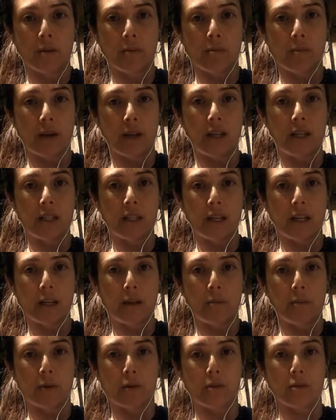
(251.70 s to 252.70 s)
many
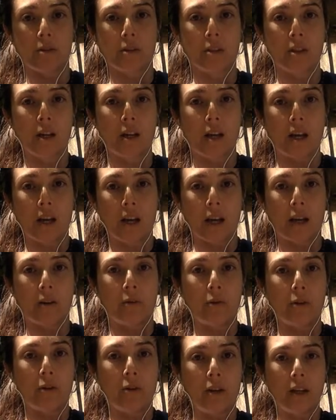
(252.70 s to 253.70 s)
tiny bones, and
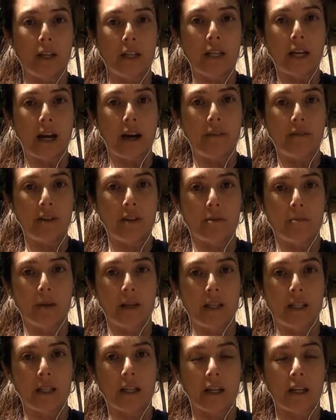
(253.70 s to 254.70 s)
you need to have these
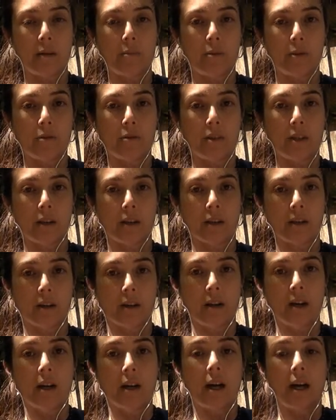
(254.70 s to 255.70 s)
many tiny bones here,
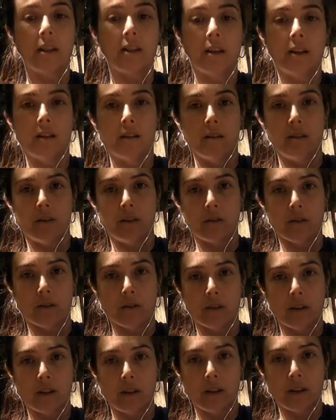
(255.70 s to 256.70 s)
and then
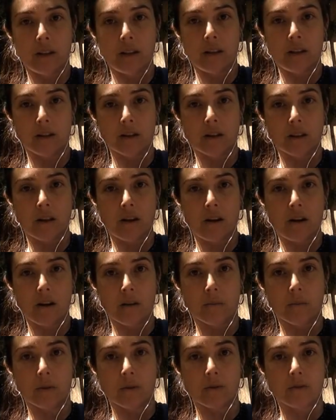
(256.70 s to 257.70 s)
these
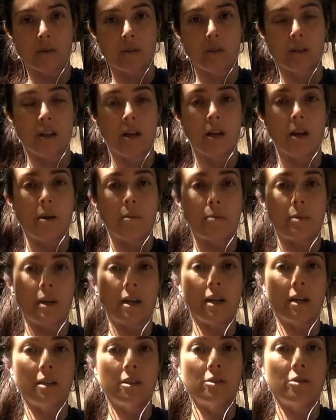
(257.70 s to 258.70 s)
long bones,
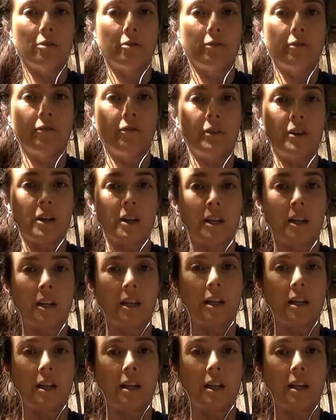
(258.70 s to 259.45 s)
because your foot